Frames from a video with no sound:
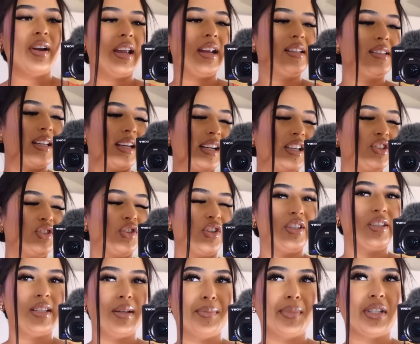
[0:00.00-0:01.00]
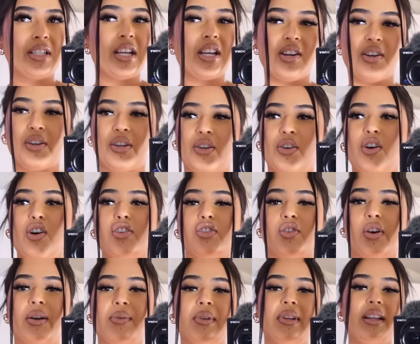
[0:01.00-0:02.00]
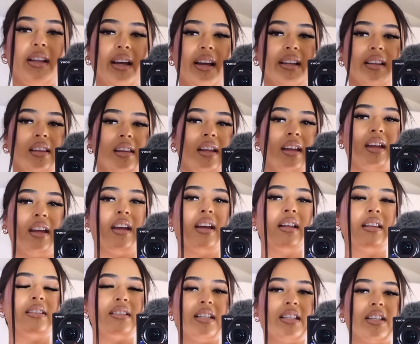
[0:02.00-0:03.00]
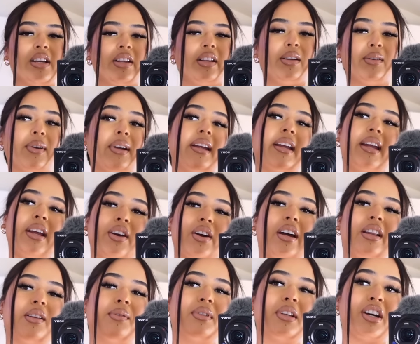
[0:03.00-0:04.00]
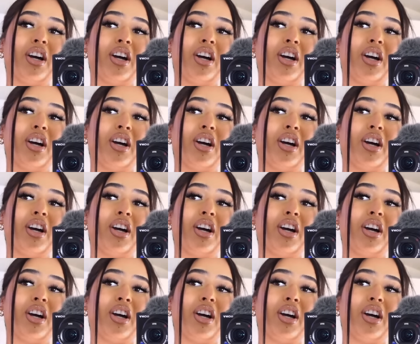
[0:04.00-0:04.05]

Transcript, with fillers: and it's like a jersey material, so I really like the detailing right here. I love the